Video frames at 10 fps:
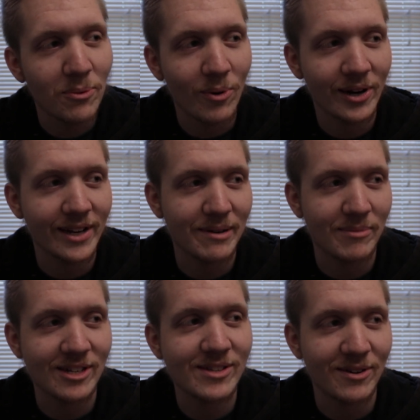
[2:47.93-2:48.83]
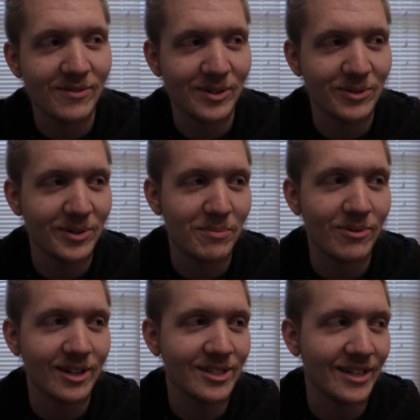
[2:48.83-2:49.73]
Working myself into a
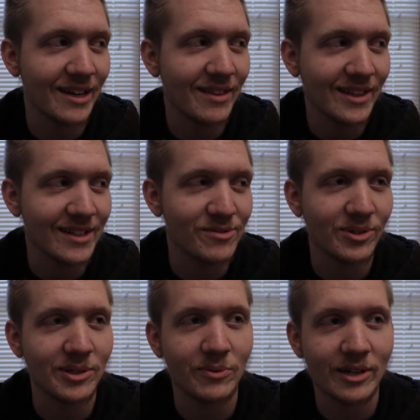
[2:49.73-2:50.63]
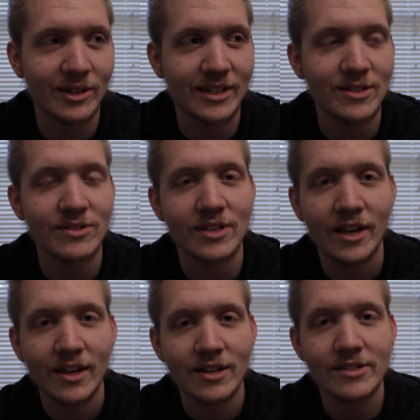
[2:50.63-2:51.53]
depression. I think that's really weird because it's
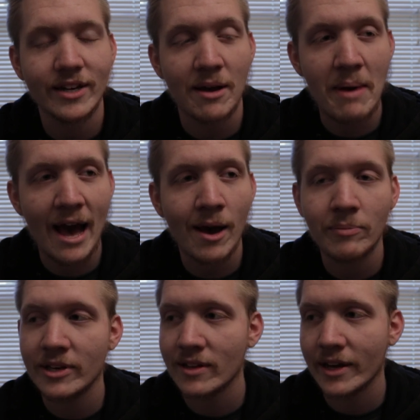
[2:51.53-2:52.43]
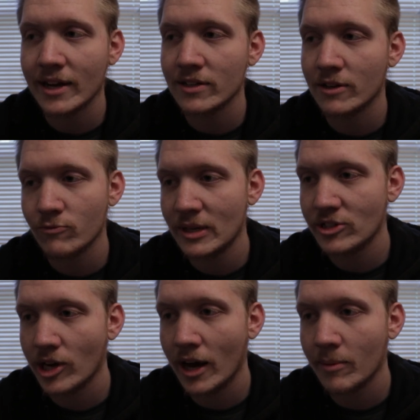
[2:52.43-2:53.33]
because like I'm happy. Like I love my
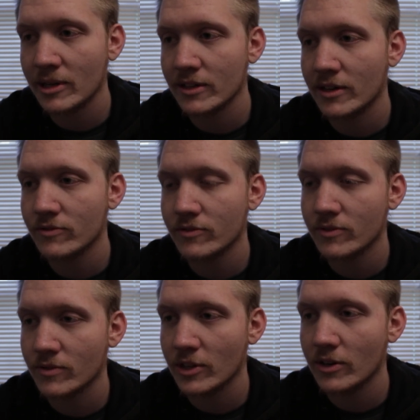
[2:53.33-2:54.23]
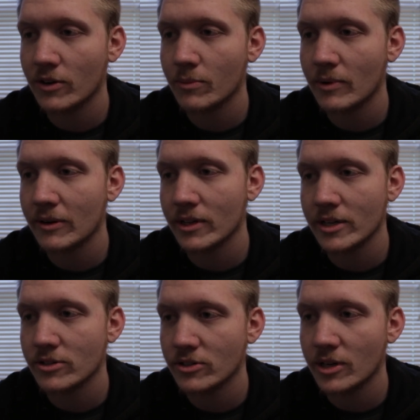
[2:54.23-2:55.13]
job. I love, you know, my
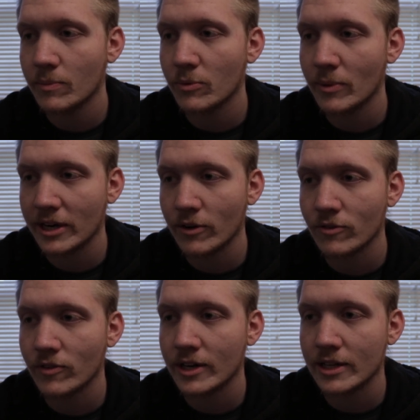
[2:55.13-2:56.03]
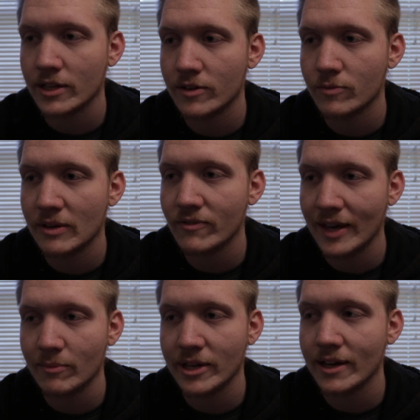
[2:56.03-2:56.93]
relationship with my girlfriend. I love my
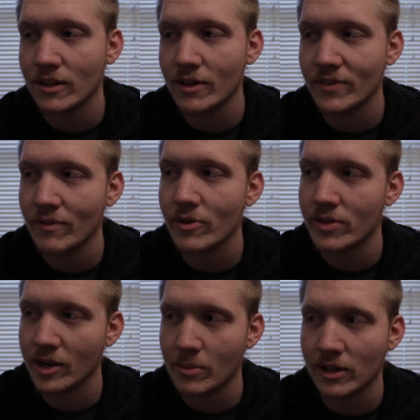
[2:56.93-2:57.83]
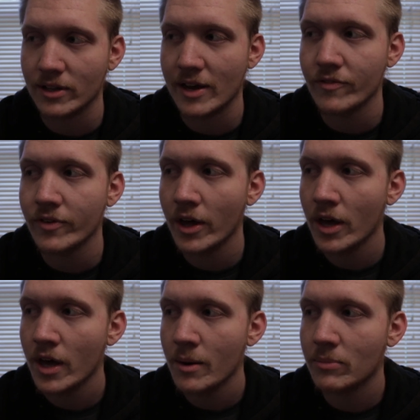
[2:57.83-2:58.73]
family. I love everything about life.
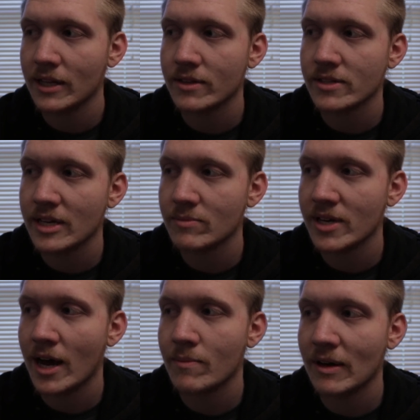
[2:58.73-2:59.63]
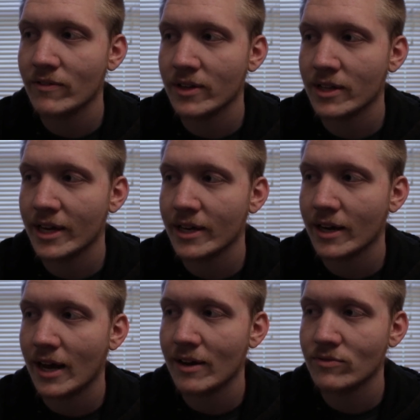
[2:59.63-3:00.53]
But at the same time, I feel like
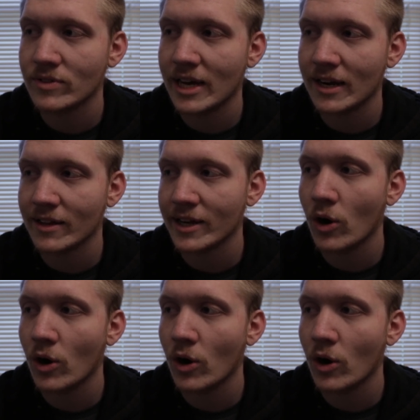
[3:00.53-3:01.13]
I've kind of like